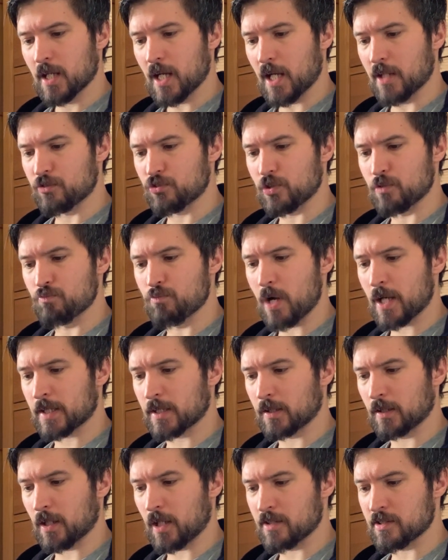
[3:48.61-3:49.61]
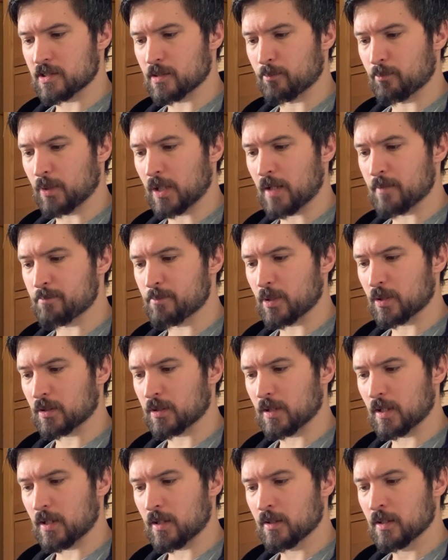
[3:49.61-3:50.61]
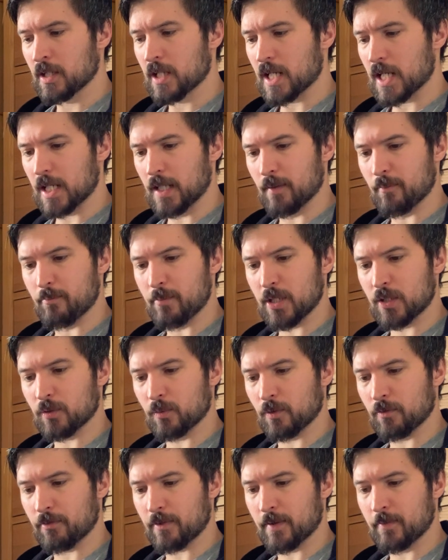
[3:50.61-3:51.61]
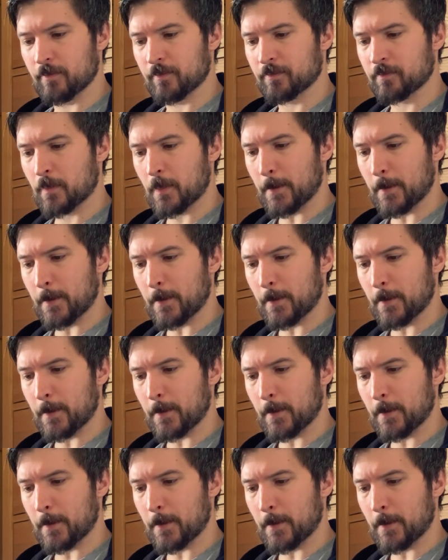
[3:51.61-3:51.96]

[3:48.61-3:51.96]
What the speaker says: and she recognized the blood bottler in the middle of them.